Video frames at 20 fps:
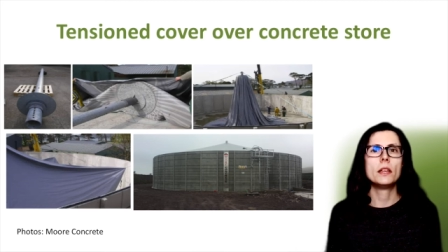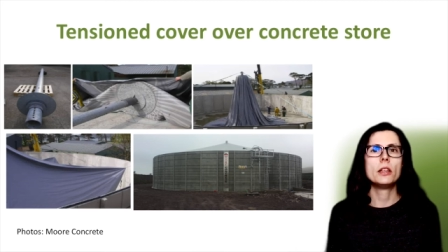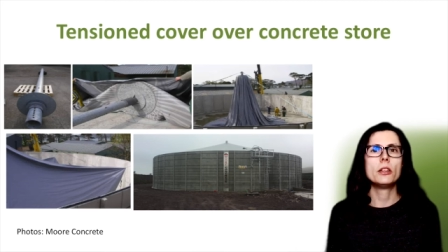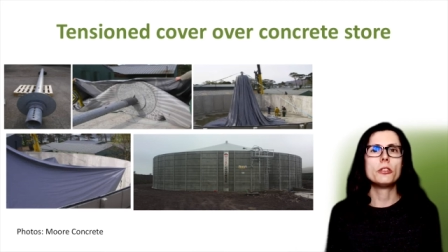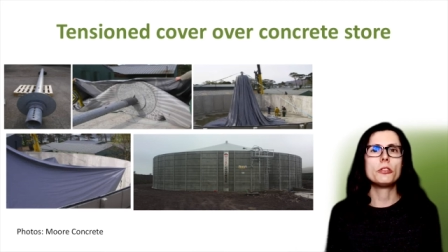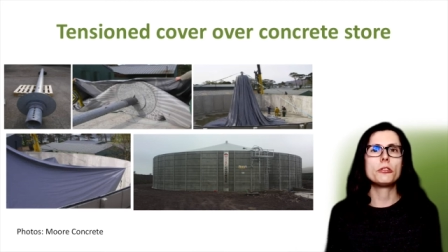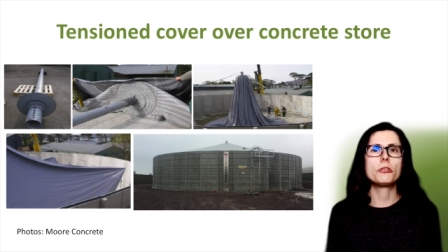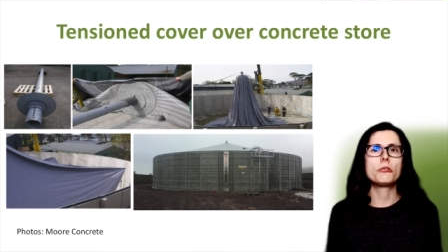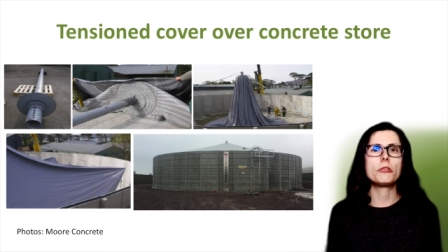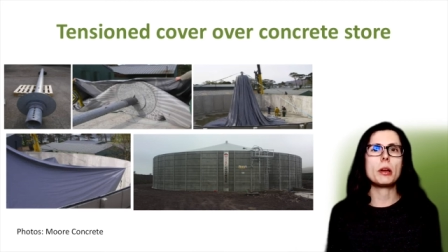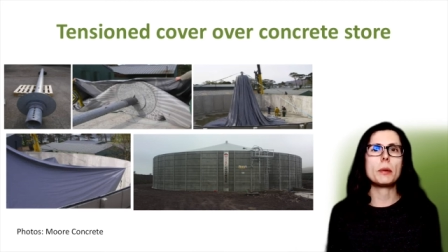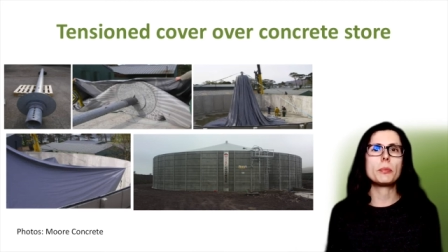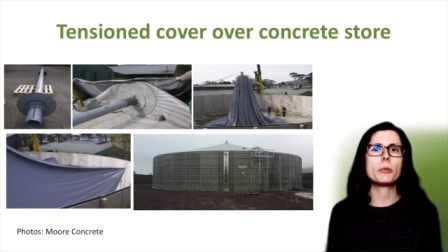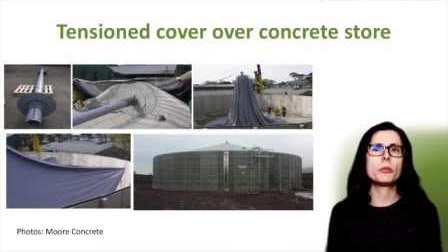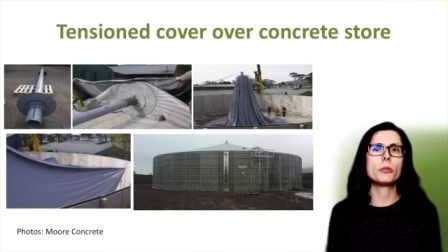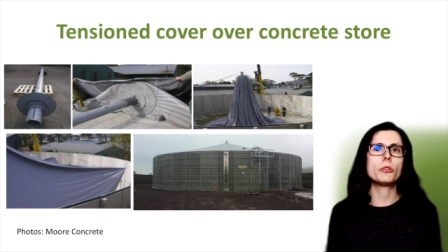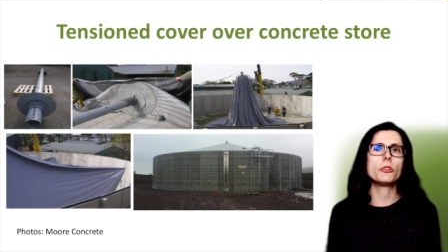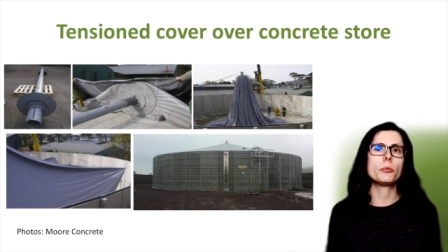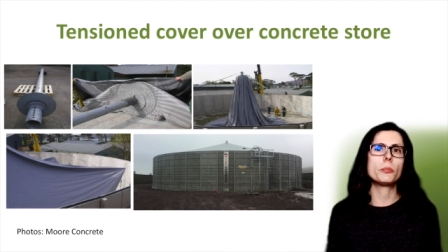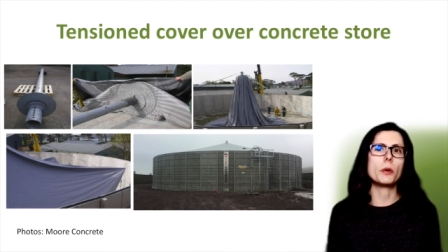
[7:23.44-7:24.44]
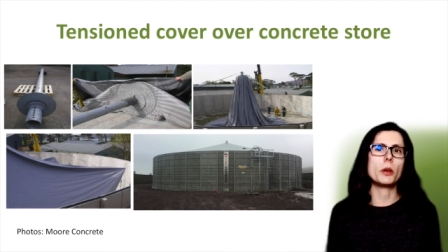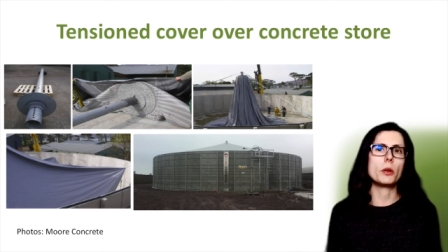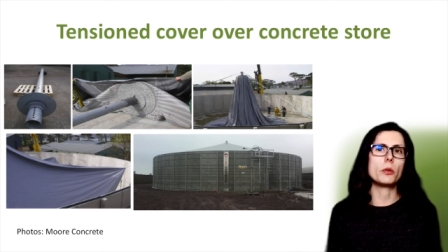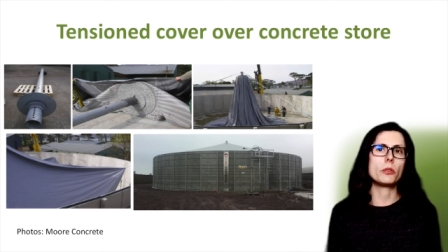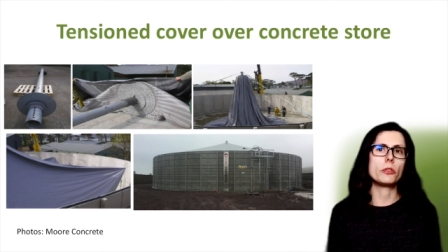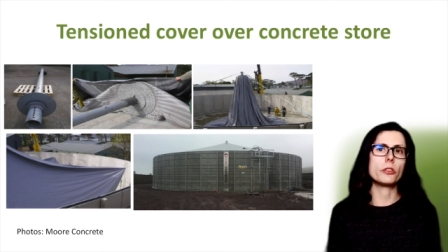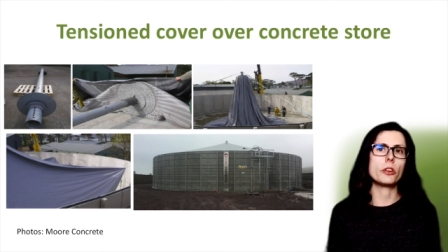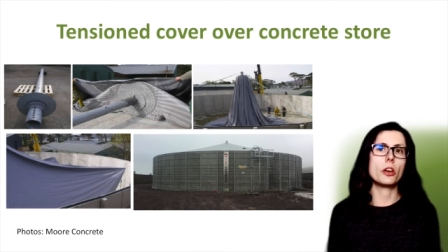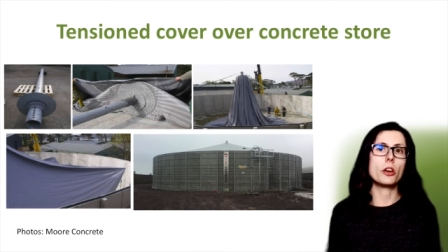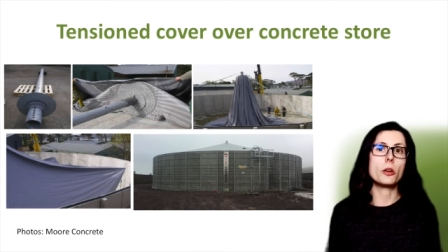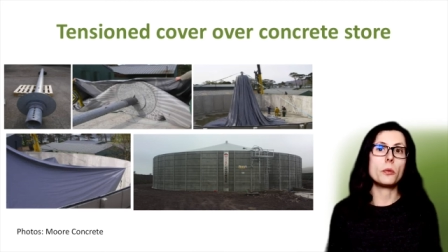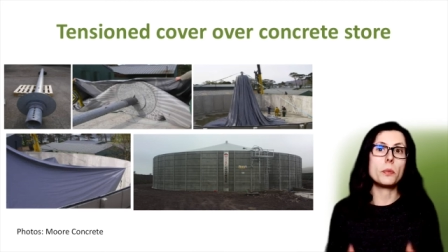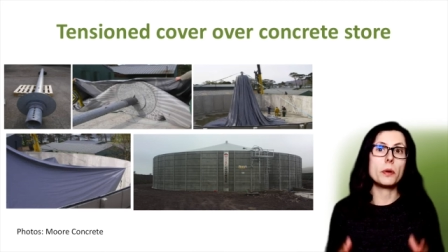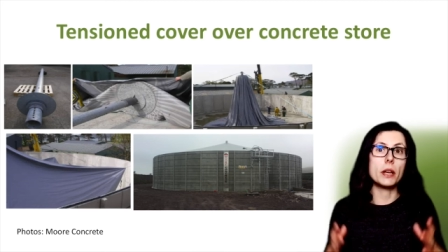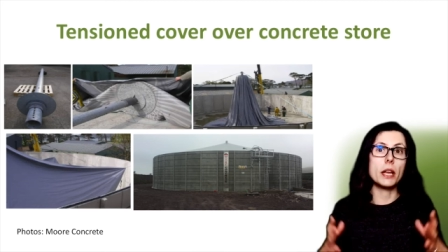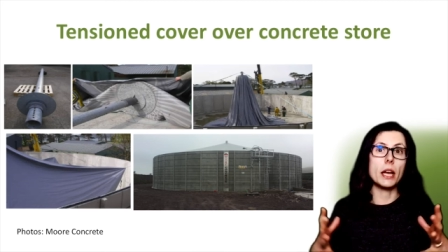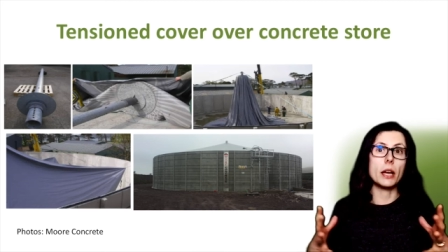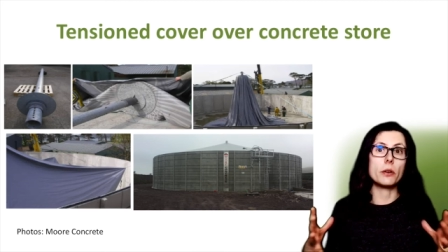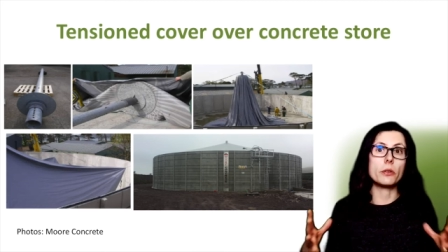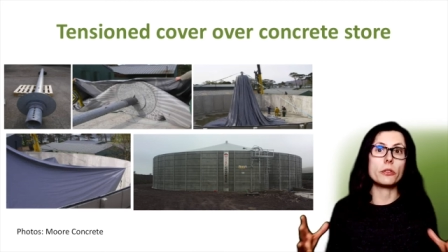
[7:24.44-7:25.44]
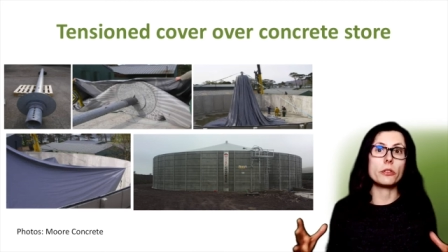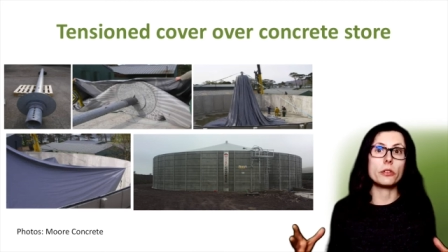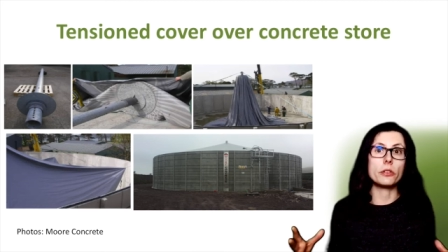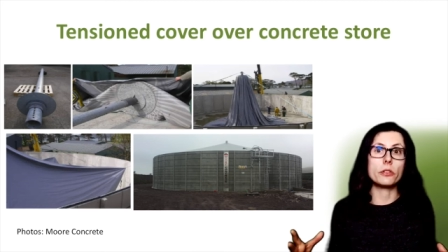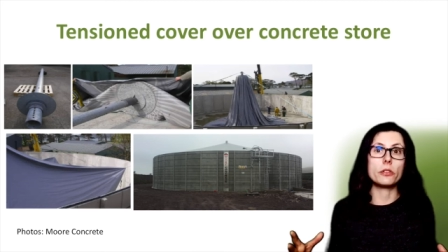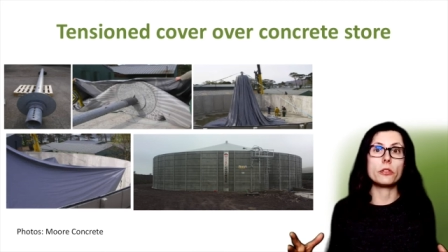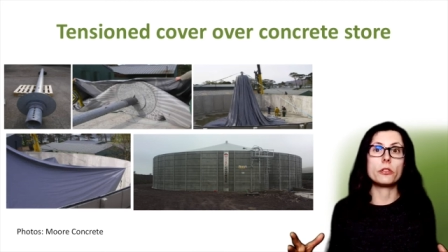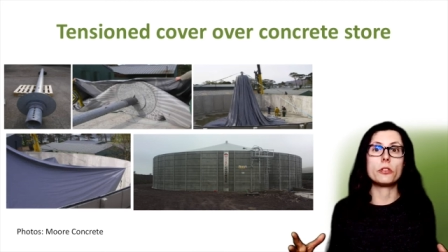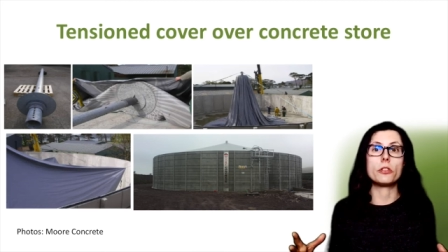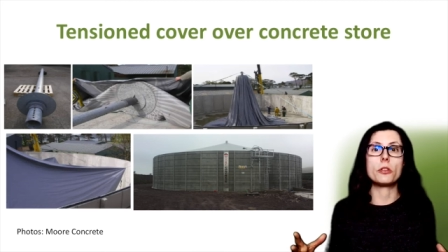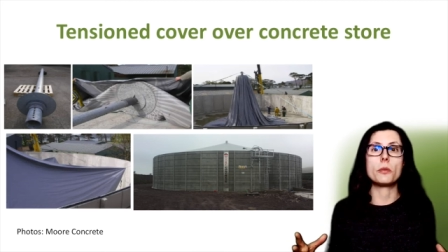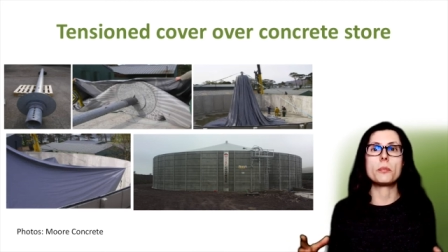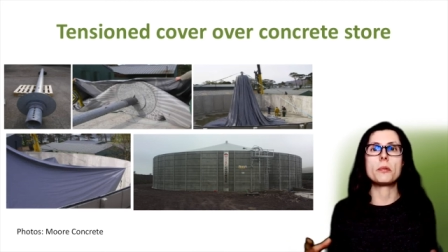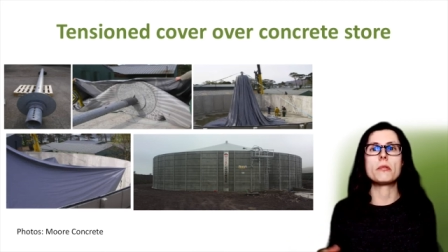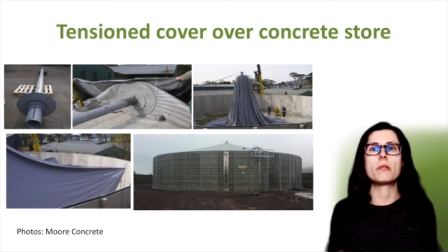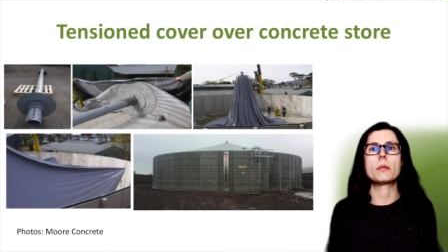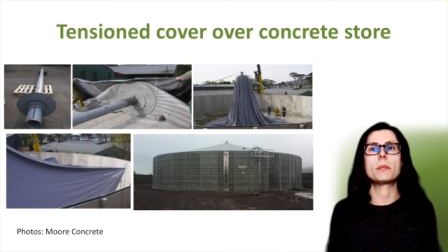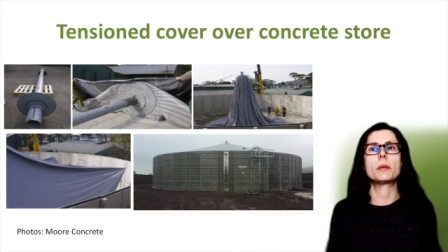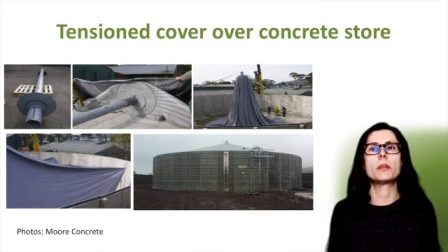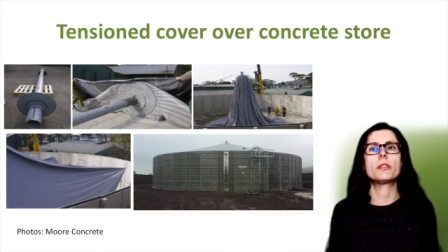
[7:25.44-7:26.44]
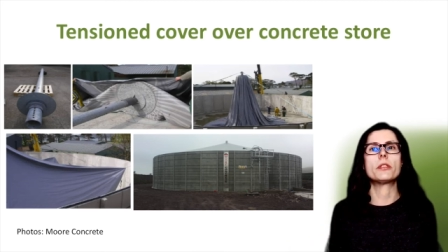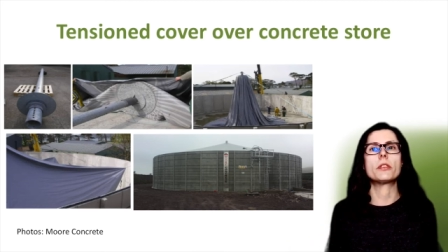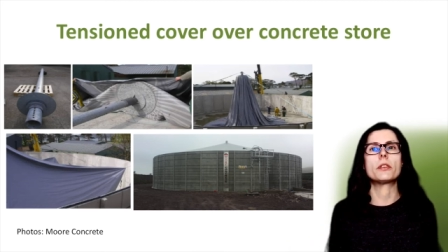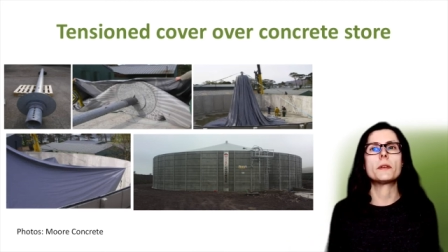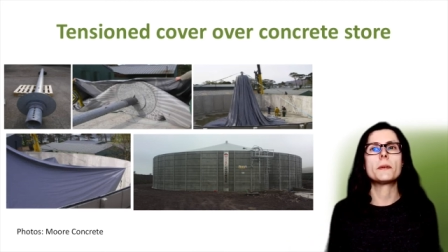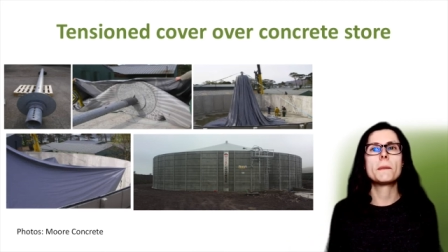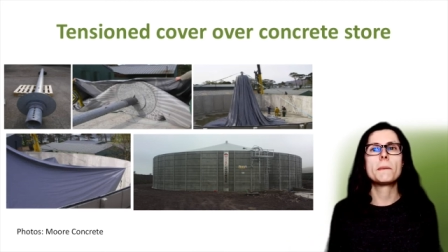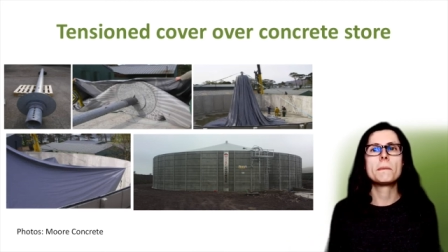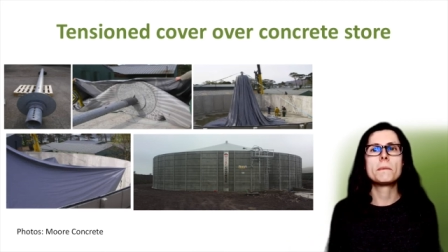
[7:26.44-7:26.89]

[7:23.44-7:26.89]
Straps or spokes open out to the perimeter.